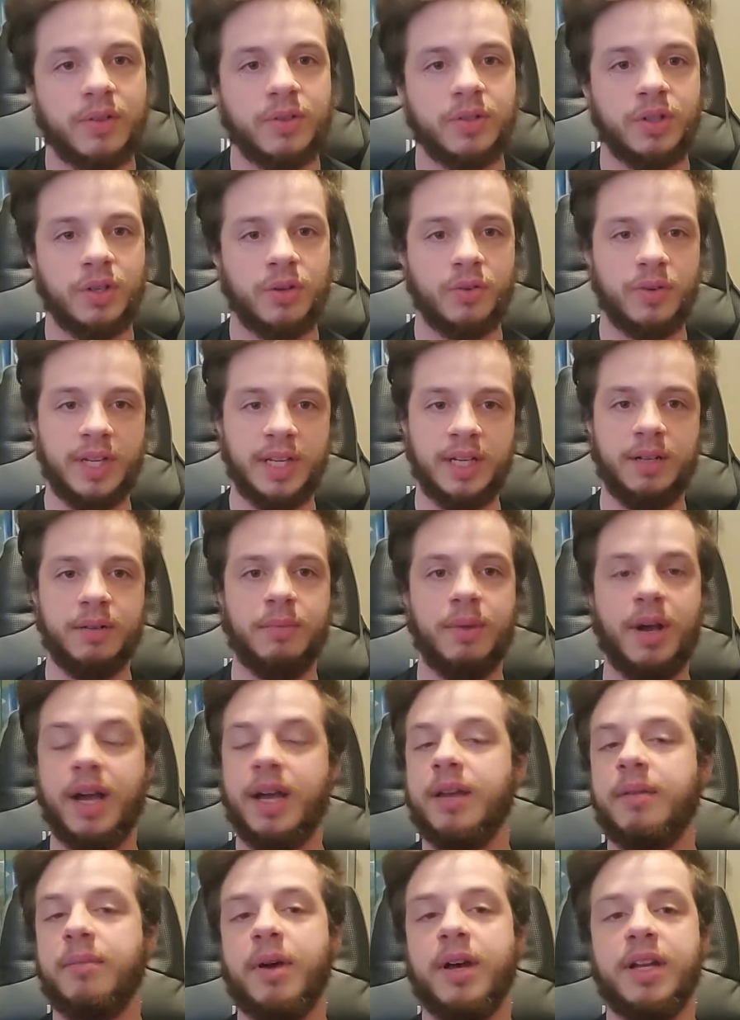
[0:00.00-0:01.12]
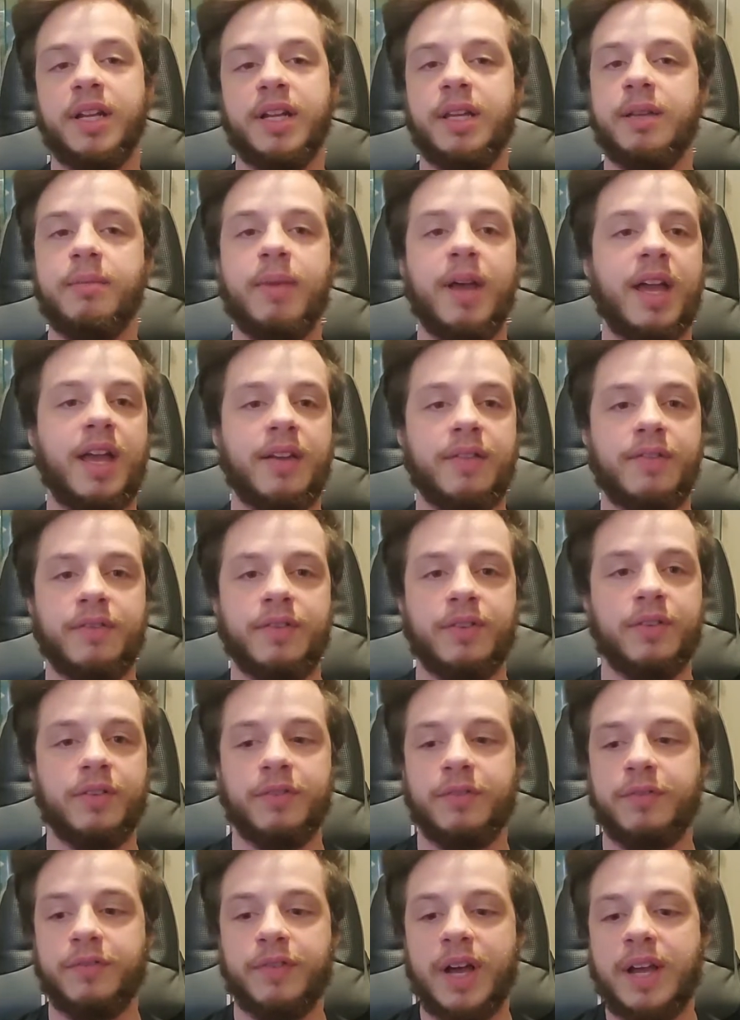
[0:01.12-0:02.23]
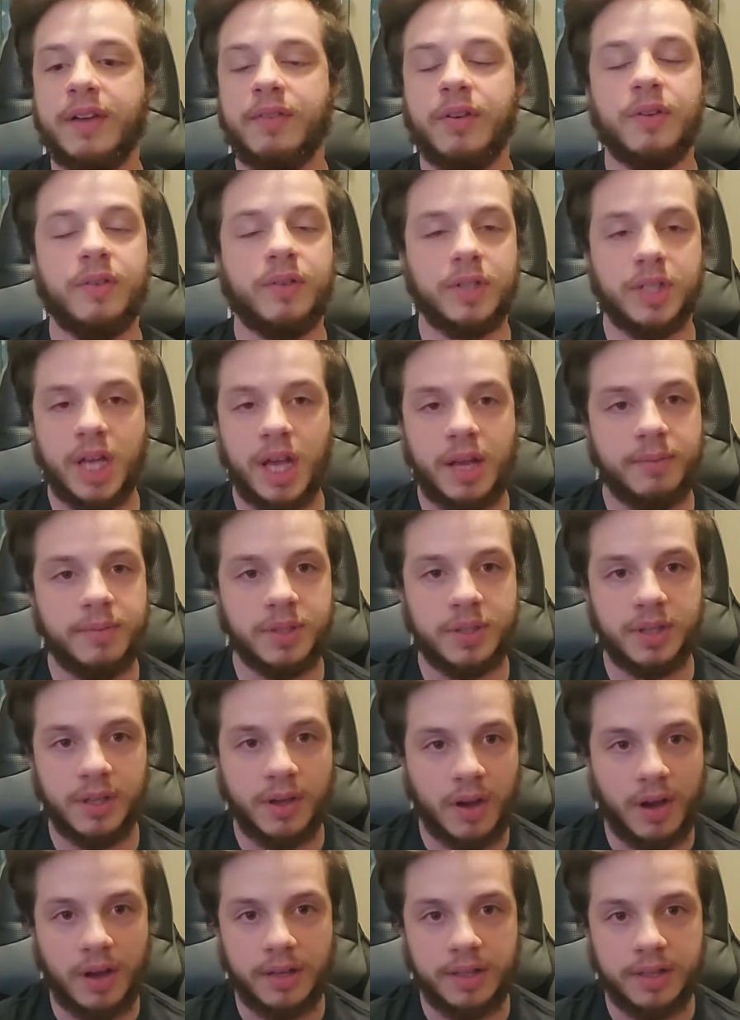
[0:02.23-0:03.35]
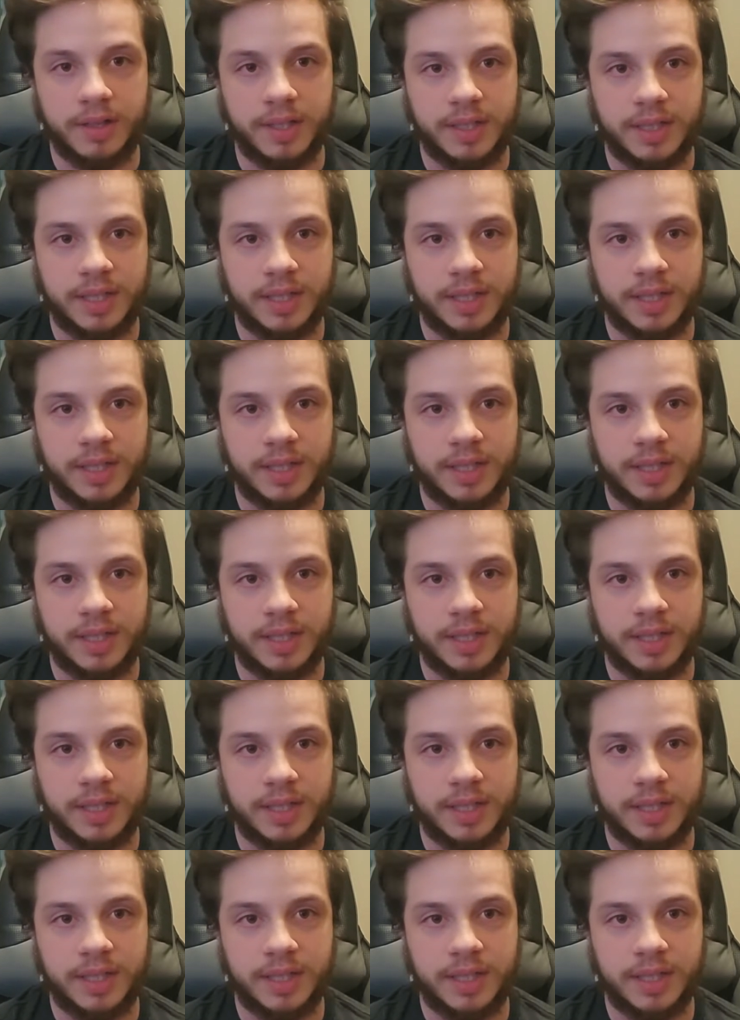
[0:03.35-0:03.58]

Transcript: There's no need to buy them on eBay for 500 times the cost,